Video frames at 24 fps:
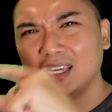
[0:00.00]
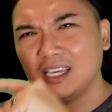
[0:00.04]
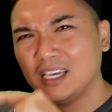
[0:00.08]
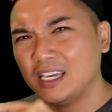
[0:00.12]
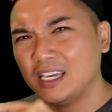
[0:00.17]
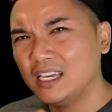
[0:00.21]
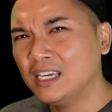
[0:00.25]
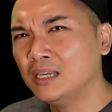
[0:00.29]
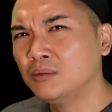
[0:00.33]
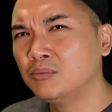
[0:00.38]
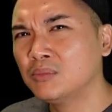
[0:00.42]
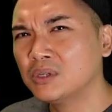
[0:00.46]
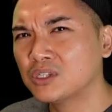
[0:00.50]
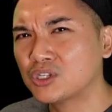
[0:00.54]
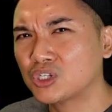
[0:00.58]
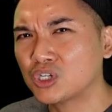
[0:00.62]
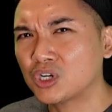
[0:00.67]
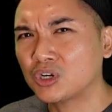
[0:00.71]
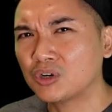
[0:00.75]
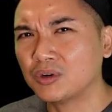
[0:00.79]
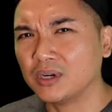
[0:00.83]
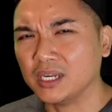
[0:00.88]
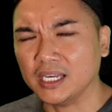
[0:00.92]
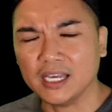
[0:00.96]
in
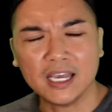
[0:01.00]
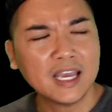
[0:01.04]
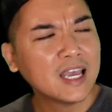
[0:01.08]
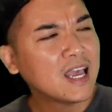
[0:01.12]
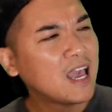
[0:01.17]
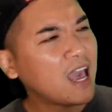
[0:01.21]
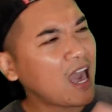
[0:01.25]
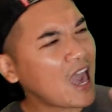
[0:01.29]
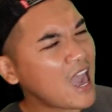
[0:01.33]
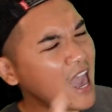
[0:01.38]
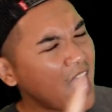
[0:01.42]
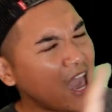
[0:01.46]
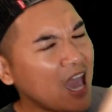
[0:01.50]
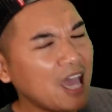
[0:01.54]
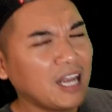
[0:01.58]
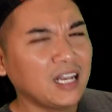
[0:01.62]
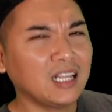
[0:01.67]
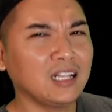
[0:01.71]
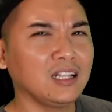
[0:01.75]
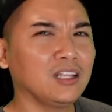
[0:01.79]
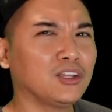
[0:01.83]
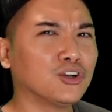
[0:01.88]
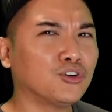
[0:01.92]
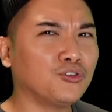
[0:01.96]
Missouri and a
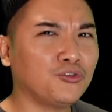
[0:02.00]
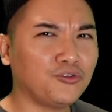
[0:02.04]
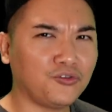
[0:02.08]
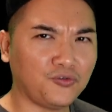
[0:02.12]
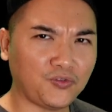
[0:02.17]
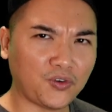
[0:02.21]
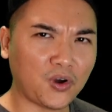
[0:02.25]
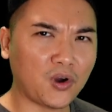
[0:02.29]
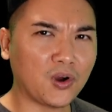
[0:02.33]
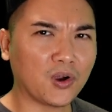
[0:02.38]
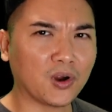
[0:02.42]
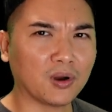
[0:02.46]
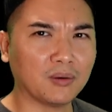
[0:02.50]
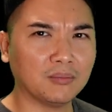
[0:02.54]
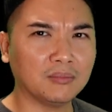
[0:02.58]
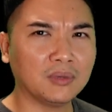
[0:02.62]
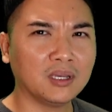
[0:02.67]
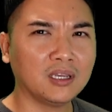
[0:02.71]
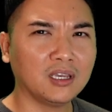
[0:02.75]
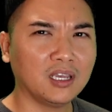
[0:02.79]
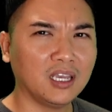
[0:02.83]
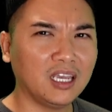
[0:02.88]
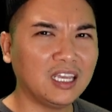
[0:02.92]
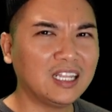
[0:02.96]
little farm
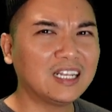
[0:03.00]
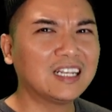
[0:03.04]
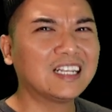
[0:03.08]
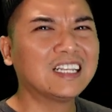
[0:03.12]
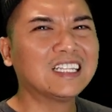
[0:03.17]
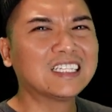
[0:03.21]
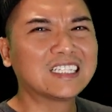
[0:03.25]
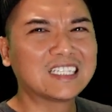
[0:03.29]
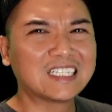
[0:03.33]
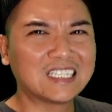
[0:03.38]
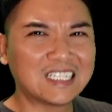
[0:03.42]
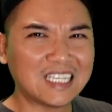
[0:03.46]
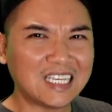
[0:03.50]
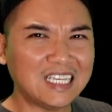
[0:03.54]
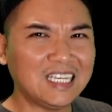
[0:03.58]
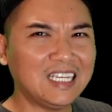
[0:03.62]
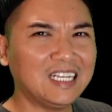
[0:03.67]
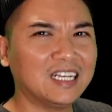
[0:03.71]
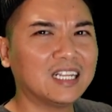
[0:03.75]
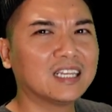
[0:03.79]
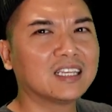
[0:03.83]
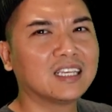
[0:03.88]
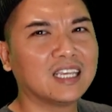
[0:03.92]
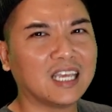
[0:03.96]
in La
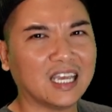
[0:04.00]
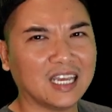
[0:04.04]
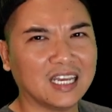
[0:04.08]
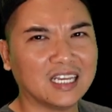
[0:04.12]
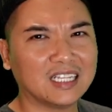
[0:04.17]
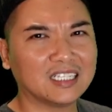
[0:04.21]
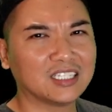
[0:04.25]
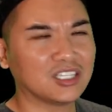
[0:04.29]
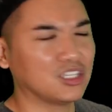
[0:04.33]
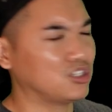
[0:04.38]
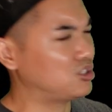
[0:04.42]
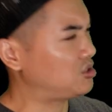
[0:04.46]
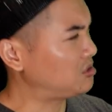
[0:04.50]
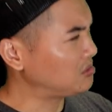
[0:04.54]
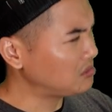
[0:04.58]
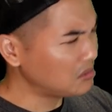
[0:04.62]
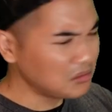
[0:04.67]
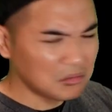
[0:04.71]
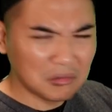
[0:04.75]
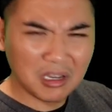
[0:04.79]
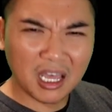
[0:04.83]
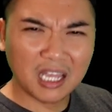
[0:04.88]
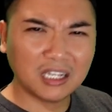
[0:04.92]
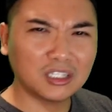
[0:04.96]
Cygne, Kansas,
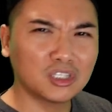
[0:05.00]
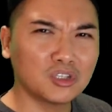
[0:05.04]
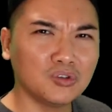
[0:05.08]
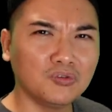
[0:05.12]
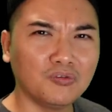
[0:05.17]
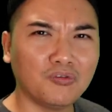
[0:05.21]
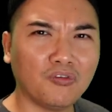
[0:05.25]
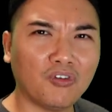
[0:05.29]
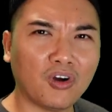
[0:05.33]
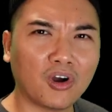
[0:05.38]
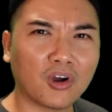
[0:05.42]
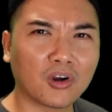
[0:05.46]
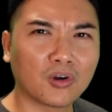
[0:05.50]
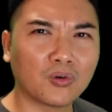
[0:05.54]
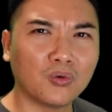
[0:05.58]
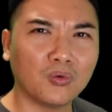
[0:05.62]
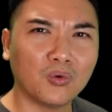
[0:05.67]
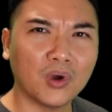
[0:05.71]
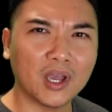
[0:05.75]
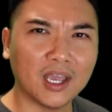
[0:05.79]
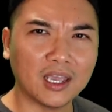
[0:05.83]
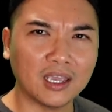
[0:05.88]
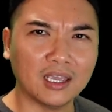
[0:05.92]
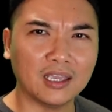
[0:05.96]
not too far
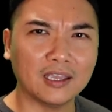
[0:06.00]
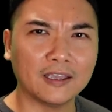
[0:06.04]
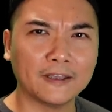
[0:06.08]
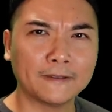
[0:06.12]
away.